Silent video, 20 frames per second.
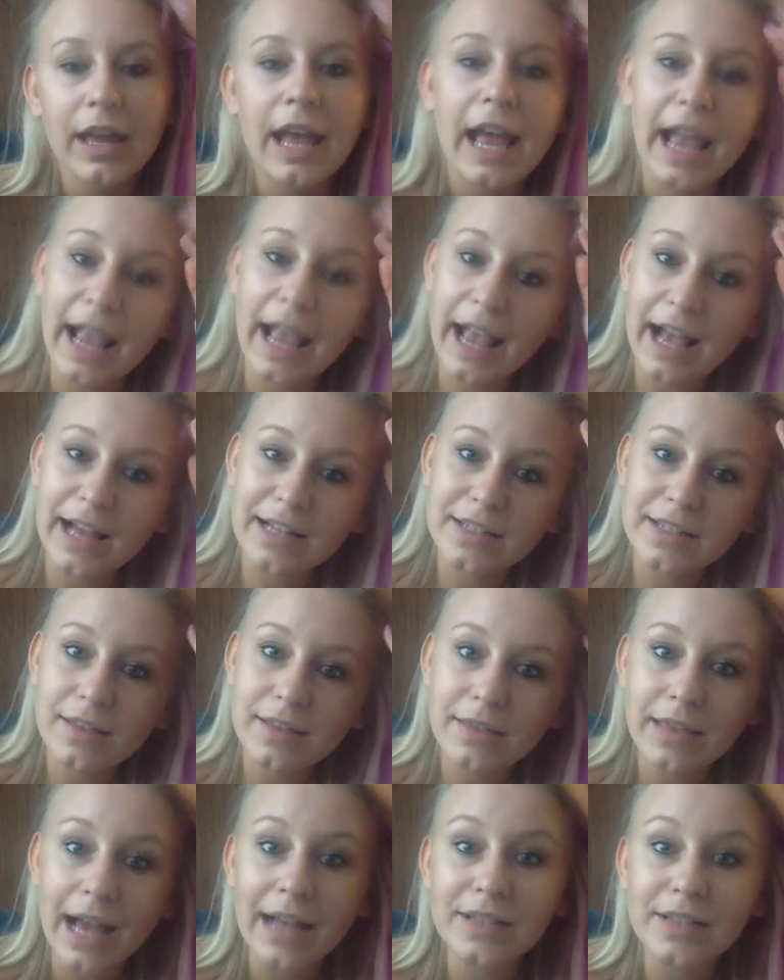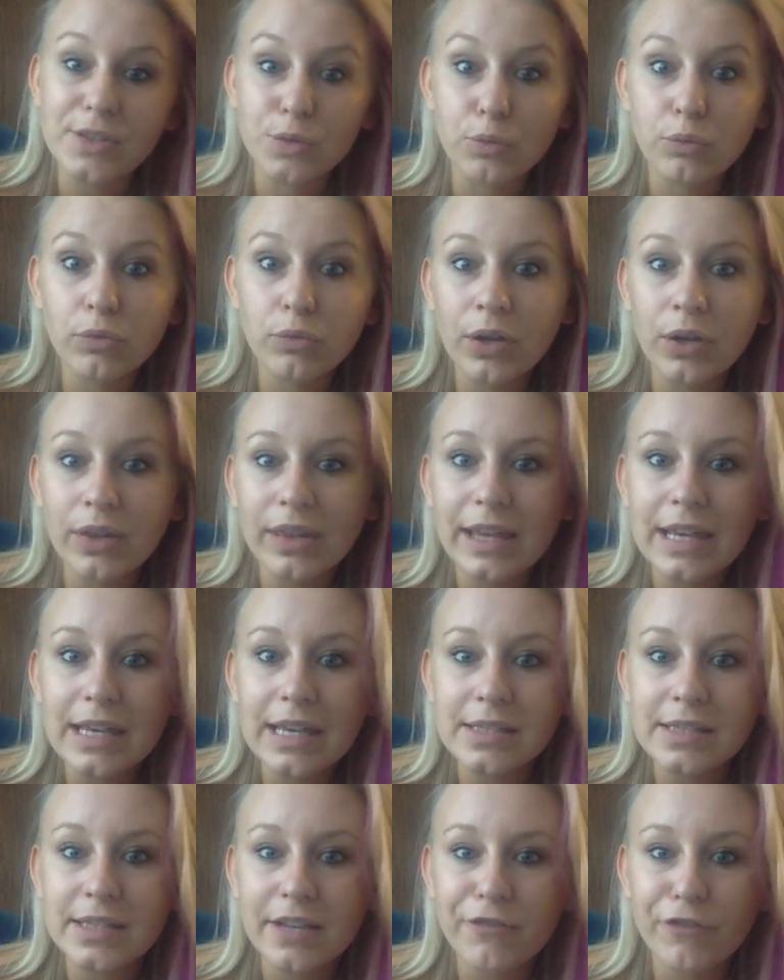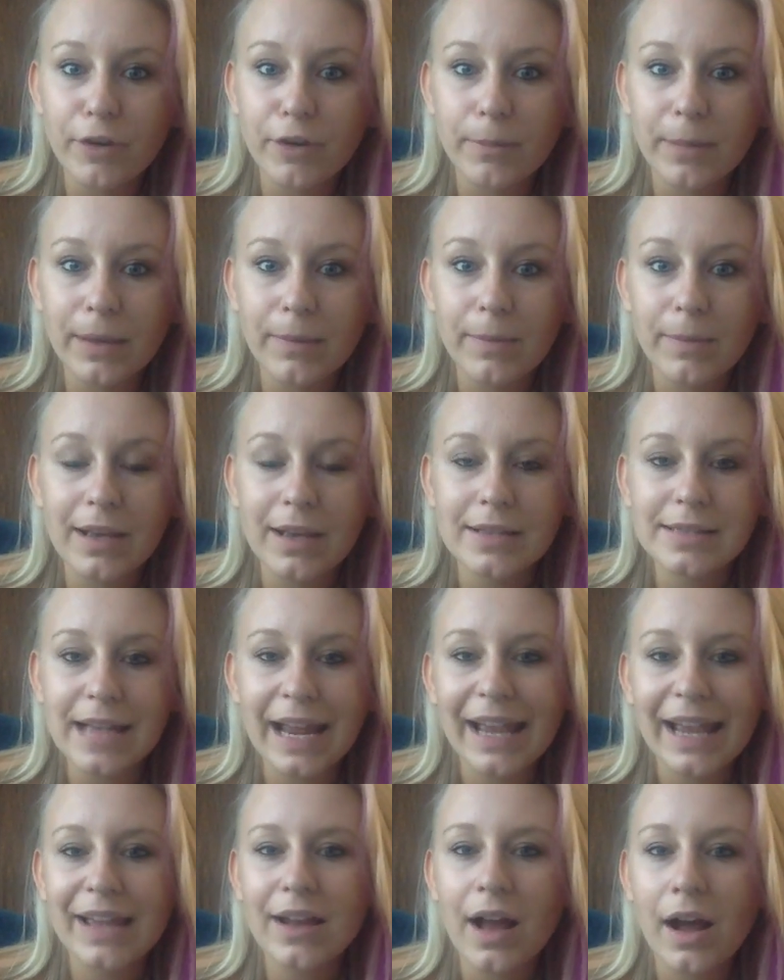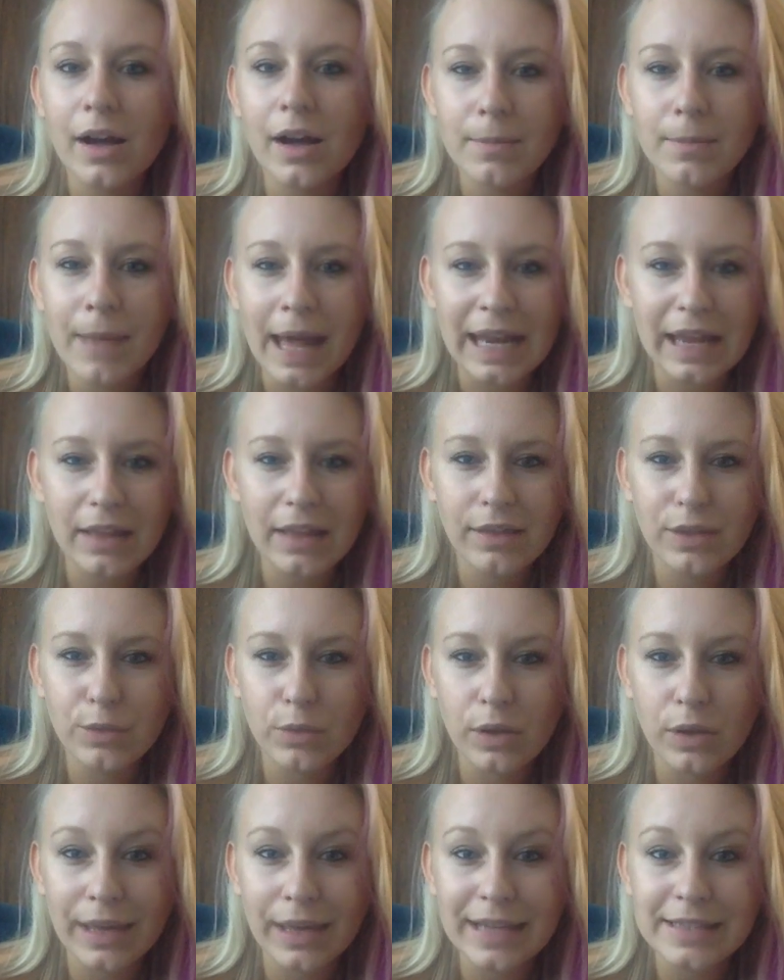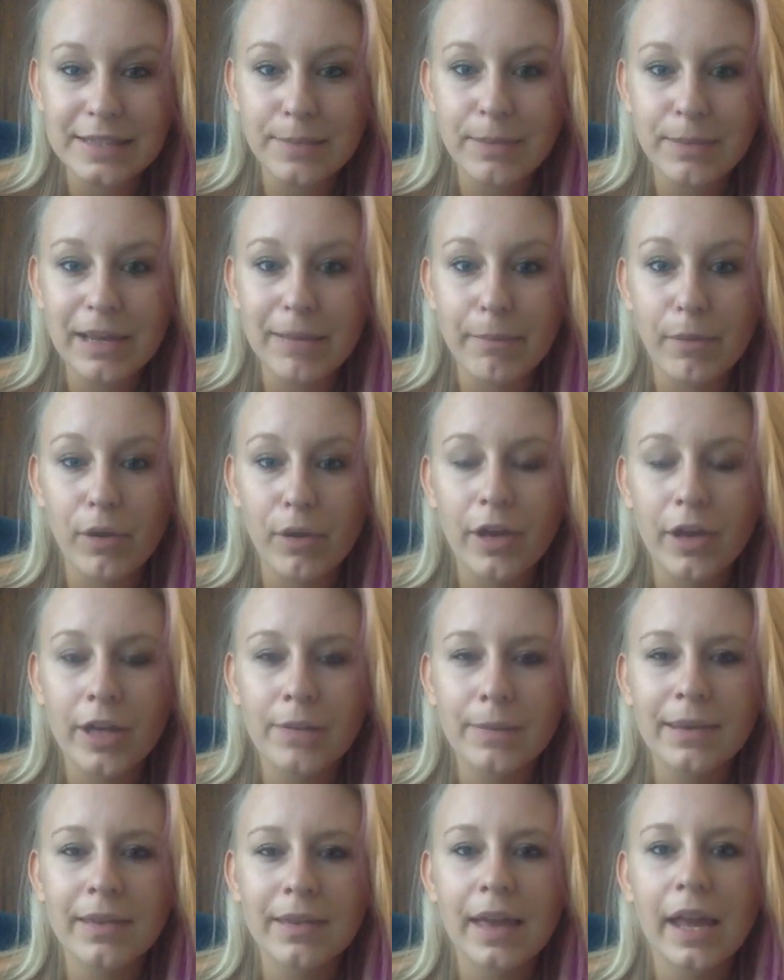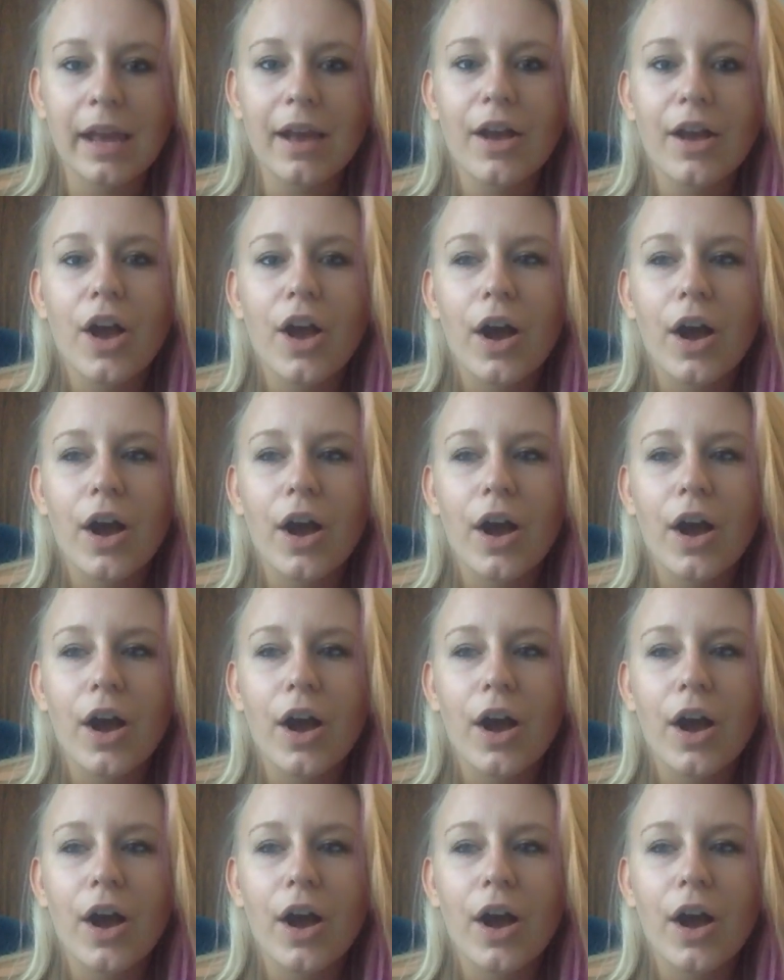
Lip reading: And that's really easy for me because I can automatically relate to people and be like,